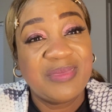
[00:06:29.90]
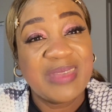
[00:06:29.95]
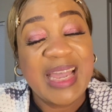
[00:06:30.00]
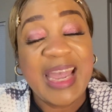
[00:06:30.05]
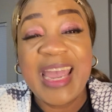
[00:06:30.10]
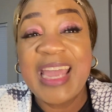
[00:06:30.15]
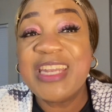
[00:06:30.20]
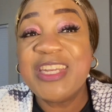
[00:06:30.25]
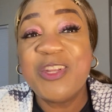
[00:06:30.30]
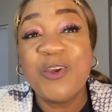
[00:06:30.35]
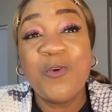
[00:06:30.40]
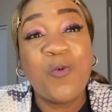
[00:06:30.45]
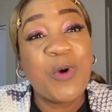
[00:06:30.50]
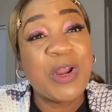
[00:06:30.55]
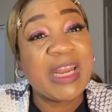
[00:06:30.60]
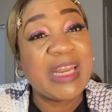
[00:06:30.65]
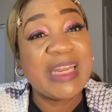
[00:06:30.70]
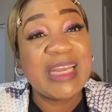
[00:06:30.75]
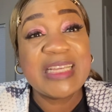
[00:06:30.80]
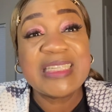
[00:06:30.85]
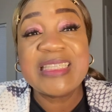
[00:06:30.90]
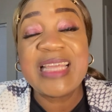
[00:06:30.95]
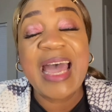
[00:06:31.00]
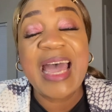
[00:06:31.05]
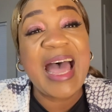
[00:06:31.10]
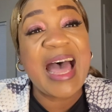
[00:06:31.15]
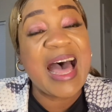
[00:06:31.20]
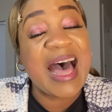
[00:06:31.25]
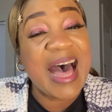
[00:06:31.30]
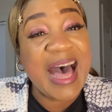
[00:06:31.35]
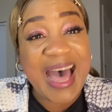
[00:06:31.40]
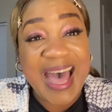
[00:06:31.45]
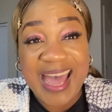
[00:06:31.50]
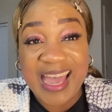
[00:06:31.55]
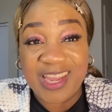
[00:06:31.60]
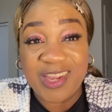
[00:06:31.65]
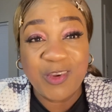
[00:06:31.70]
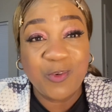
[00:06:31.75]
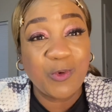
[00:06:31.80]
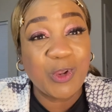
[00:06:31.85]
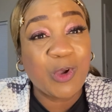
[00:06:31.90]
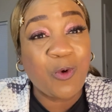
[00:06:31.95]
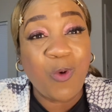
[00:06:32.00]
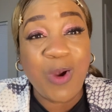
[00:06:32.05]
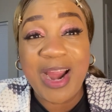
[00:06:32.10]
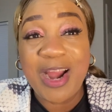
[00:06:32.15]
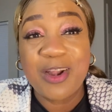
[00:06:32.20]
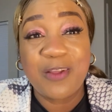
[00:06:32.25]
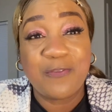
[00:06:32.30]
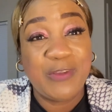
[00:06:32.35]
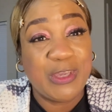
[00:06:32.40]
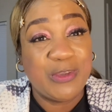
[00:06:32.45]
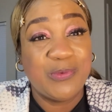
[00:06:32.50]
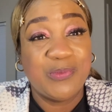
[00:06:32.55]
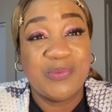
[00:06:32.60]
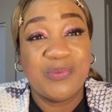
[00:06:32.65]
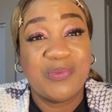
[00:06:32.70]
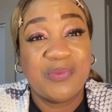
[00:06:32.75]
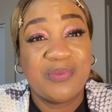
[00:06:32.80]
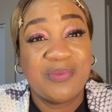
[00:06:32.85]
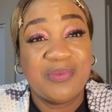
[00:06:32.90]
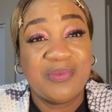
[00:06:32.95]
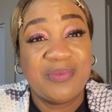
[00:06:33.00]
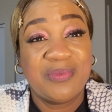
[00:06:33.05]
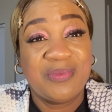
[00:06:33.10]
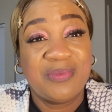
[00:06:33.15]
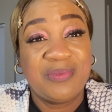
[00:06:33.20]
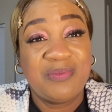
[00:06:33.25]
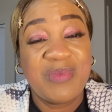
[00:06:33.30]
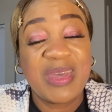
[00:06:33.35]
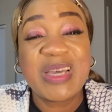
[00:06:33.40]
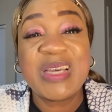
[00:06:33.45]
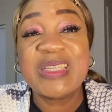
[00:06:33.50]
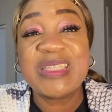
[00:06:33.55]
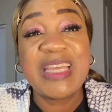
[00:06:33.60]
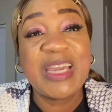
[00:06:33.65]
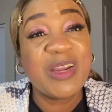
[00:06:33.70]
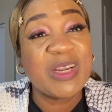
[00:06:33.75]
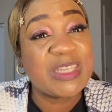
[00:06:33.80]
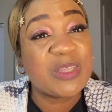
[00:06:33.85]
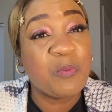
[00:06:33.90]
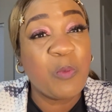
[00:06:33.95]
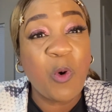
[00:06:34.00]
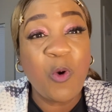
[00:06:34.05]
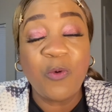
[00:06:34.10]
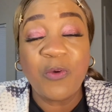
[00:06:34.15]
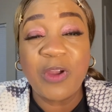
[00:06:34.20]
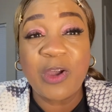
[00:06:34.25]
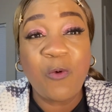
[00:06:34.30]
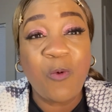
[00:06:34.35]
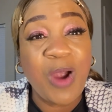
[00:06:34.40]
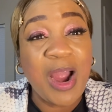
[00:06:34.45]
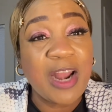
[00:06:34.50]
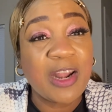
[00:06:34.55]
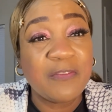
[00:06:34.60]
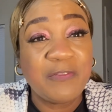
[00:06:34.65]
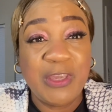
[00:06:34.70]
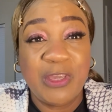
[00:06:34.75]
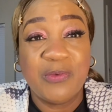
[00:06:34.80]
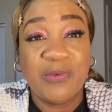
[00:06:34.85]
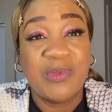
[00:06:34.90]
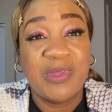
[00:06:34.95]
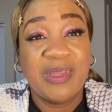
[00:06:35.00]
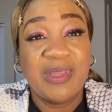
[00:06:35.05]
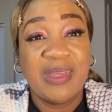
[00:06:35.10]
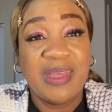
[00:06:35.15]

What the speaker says: and do what it is that I required of you, because there is more required of you.